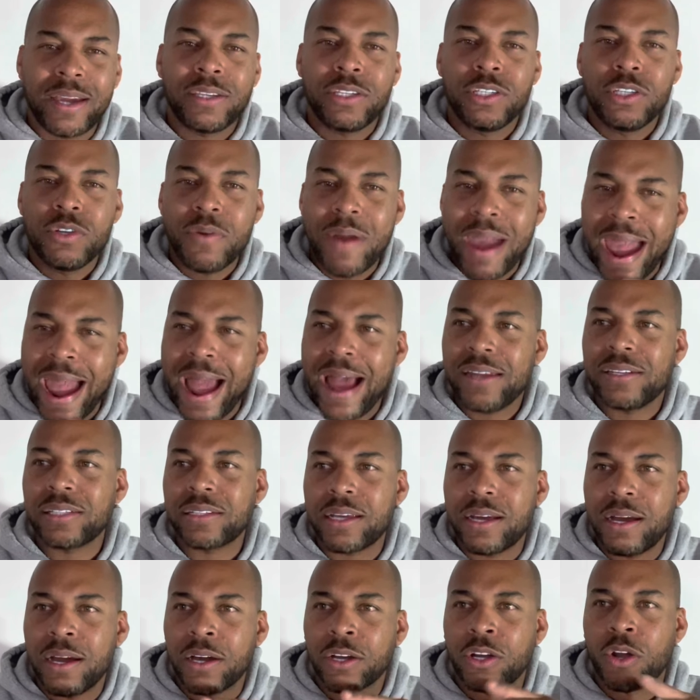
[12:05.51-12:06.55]
You ask
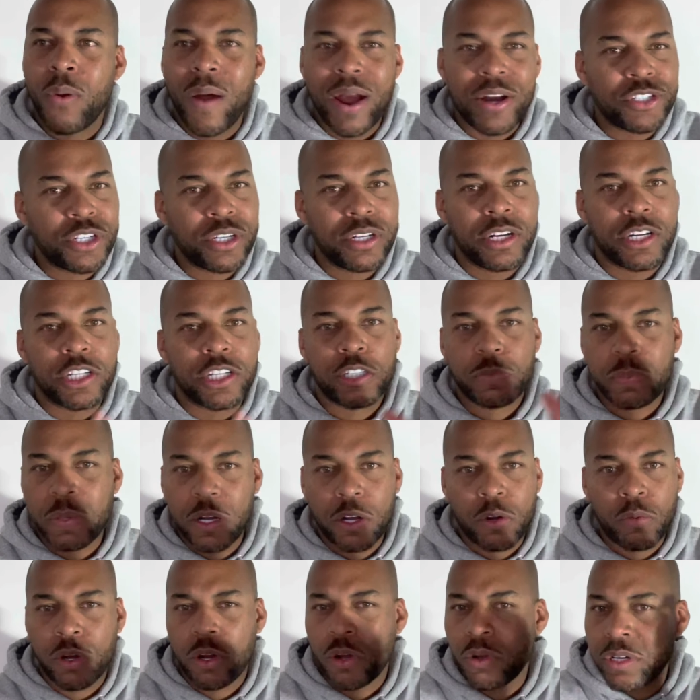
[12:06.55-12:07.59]
a question in the
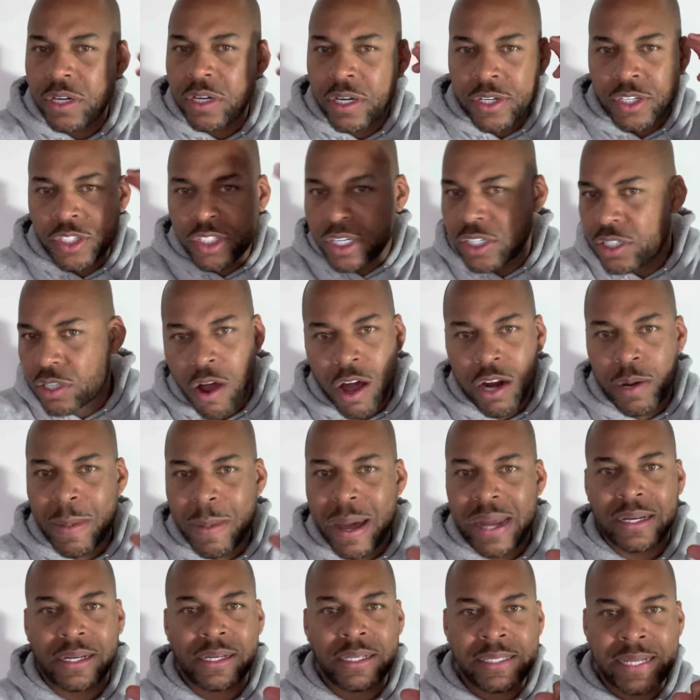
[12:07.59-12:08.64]
spirit world and it's just
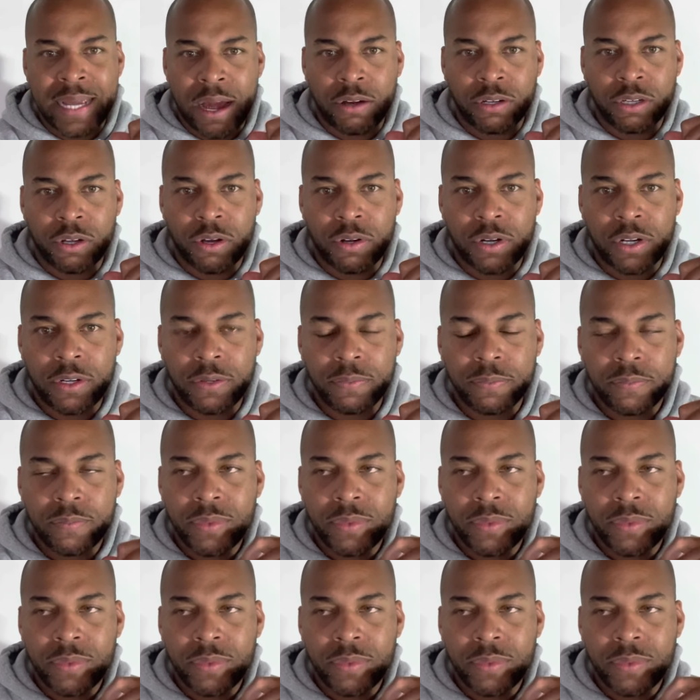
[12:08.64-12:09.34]
automatically downloaded.